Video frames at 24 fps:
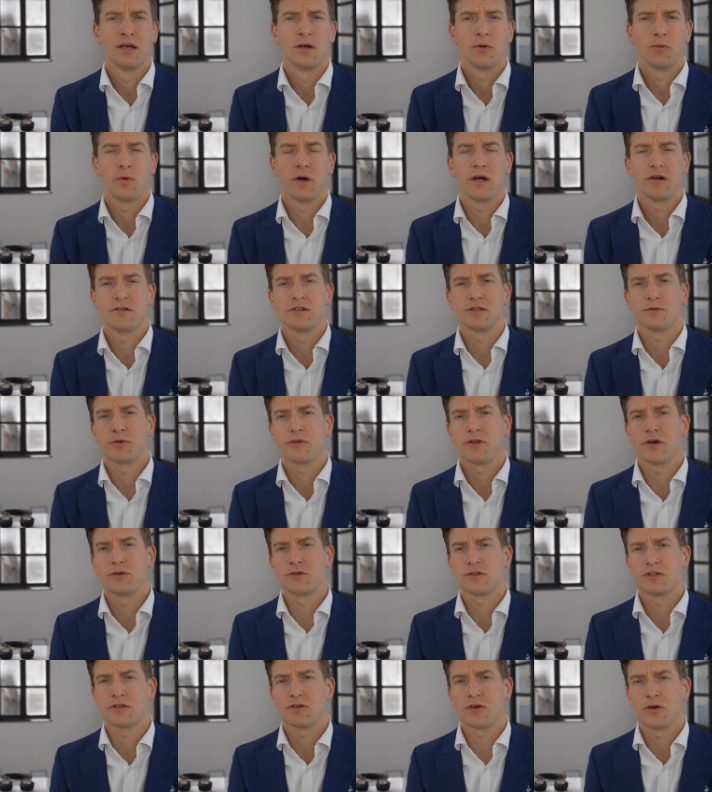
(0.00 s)
Whereas with
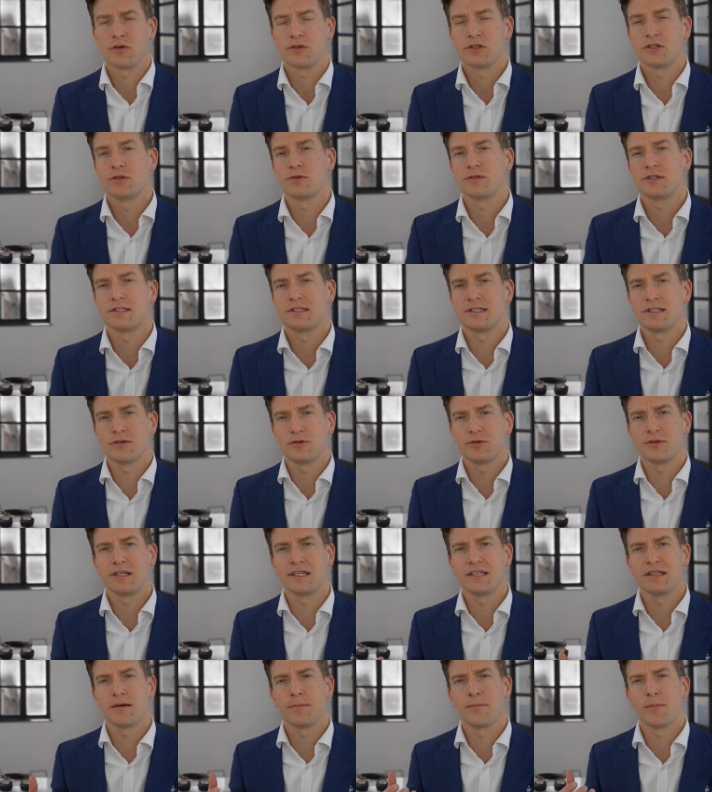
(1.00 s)
Oticon, you still
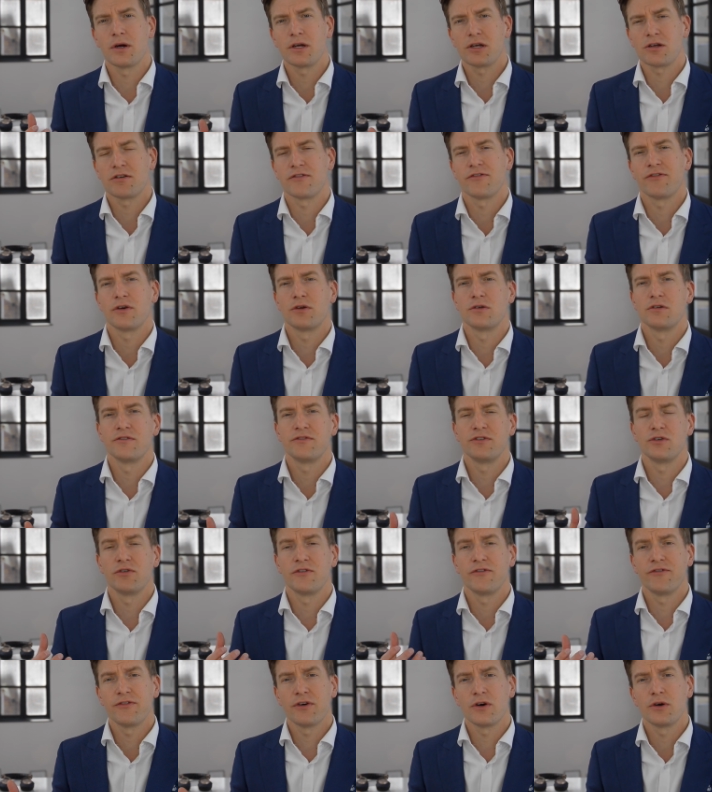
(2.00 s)
need the microphone of
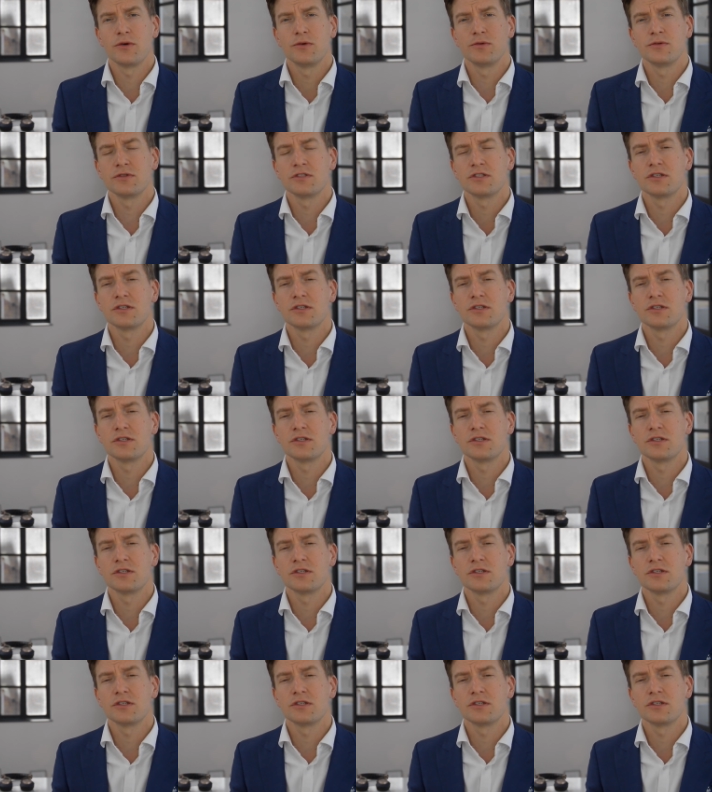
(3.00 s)
your phone